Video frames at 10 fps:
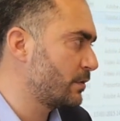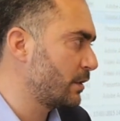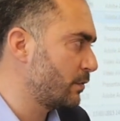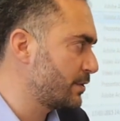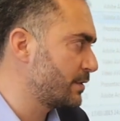
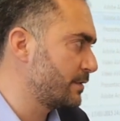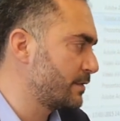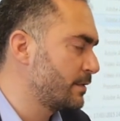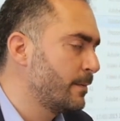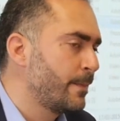
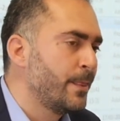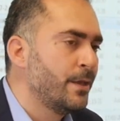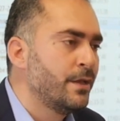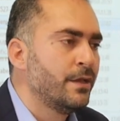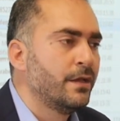questions.
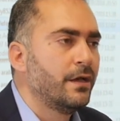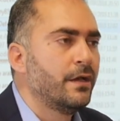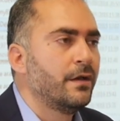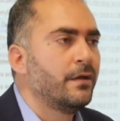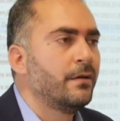
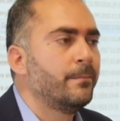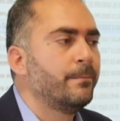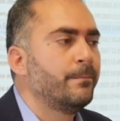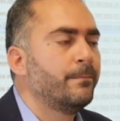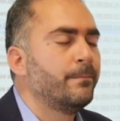
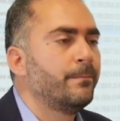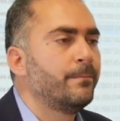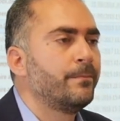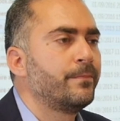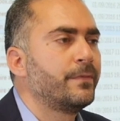
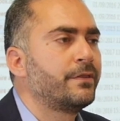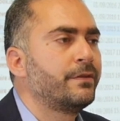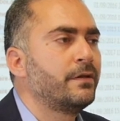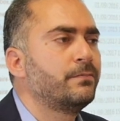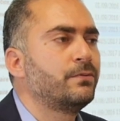The
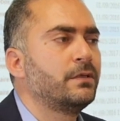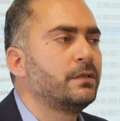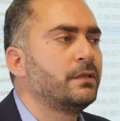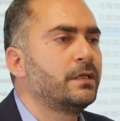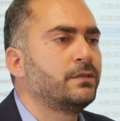third
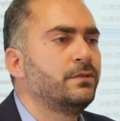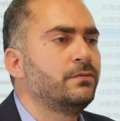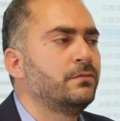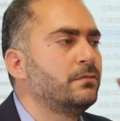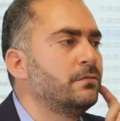point that
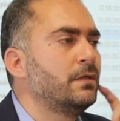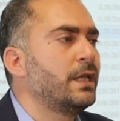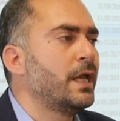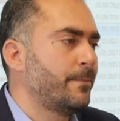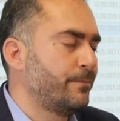
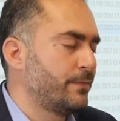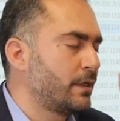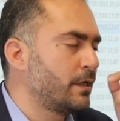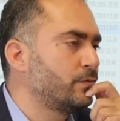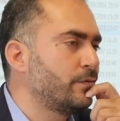
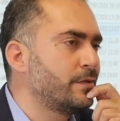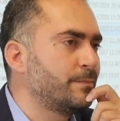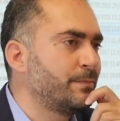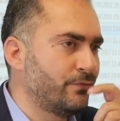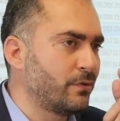regarding to this,
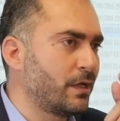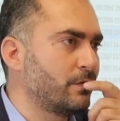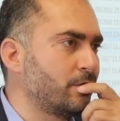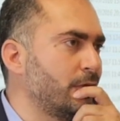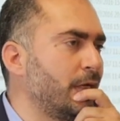before I
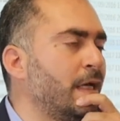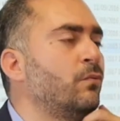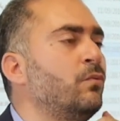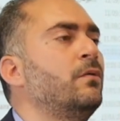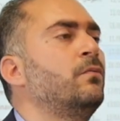go,
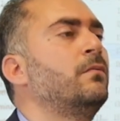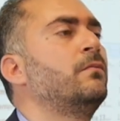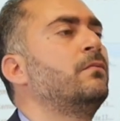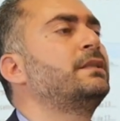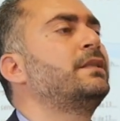
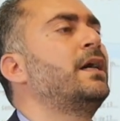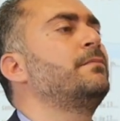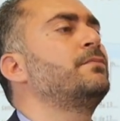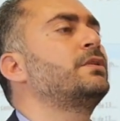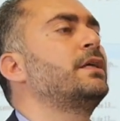what
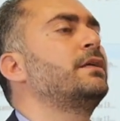time should I